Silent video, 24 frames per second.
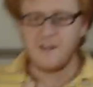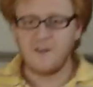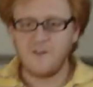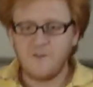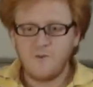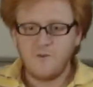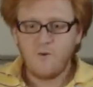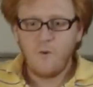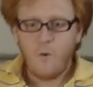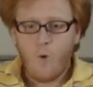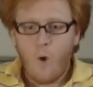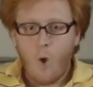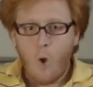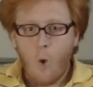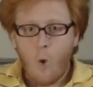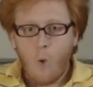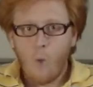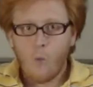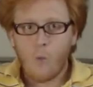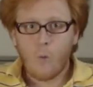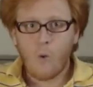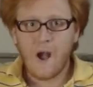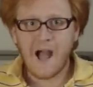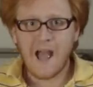new
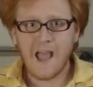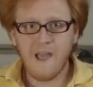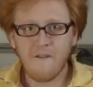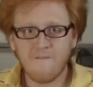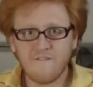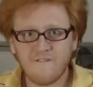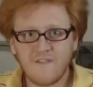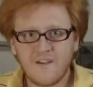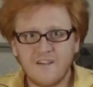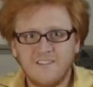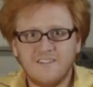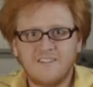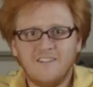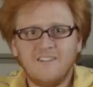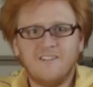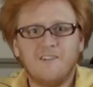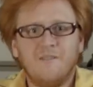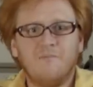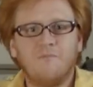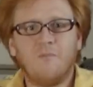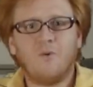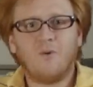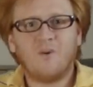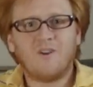wife,
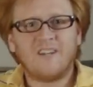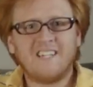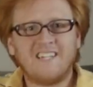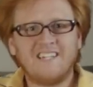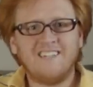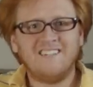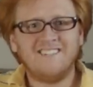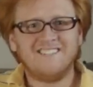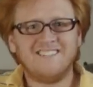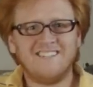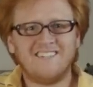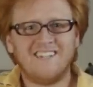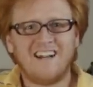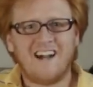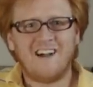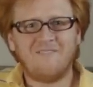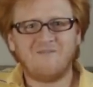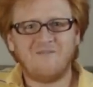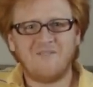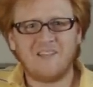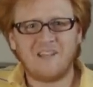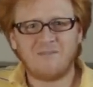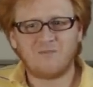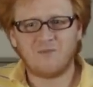Morgan.
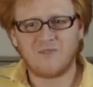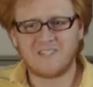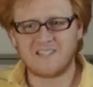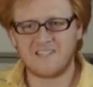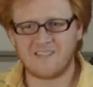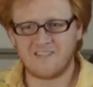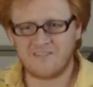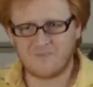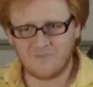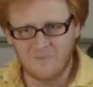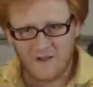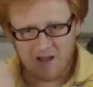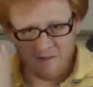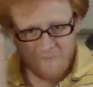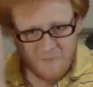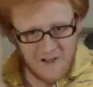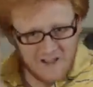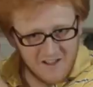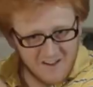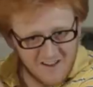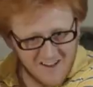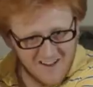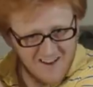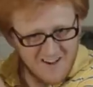I'm being presented by
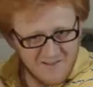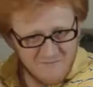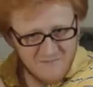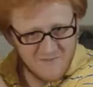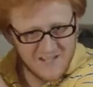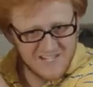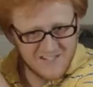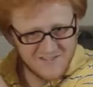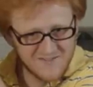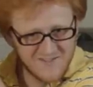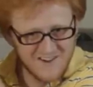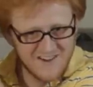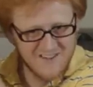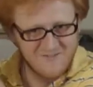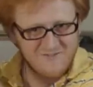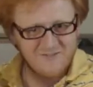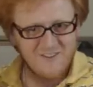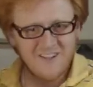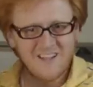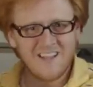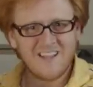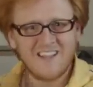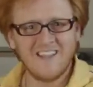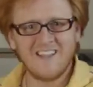my god and best
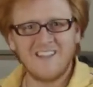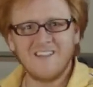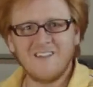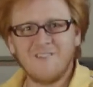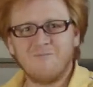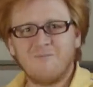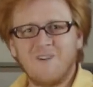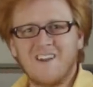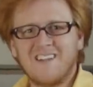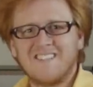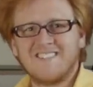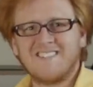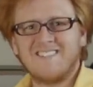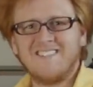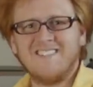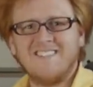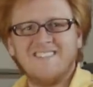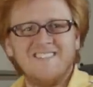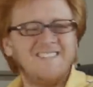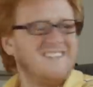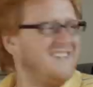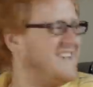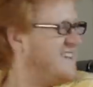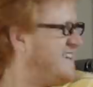friend,
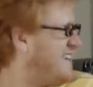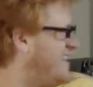Preston.